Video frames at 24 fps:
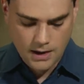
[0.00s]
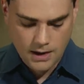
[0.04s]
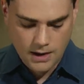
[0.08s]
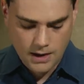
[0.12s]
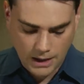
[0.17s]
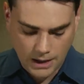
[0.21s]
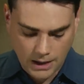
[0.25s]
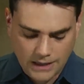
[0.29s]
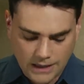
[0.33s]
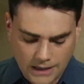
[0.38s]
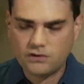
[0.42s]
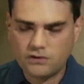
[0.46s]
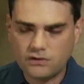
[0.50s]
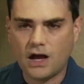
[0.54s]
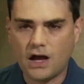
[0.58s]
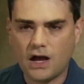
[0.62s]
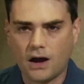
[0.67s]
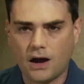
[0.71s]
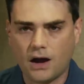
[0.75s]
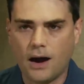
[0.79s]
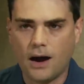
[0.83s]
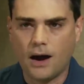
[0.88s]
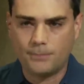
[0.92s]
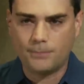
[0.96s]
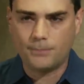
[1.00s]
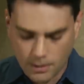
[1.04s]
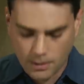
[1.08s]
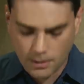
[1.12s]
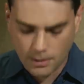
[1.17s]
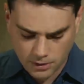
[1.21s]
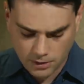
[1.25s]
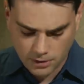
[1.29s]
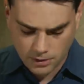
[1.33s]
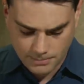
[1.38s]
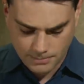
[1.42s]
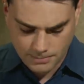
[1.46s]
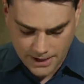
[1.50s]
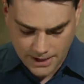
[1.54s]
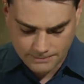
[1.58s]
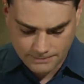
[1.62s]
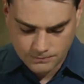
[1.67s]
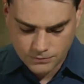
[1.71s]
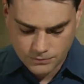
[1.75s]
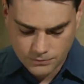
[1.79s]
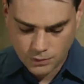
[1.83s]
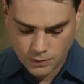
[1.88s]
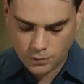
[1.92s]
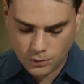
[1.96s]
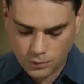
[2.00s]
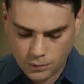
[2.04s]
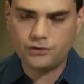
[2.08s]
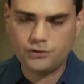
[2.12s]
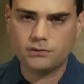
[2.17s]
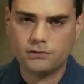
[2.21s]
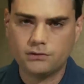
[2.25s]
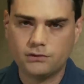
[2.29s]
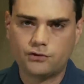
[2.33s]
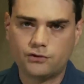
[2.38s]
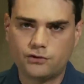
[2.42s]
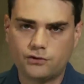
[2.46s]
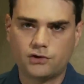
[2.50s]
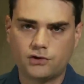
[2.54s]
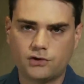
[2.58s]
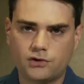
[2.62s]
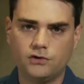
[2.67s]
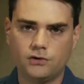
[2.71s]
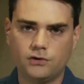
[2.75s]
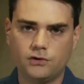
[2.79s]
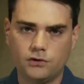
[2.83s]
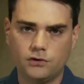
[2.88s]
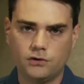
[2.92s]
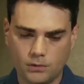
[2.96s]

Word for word: Blinds dot com, promo code Ben. Rules and restrictions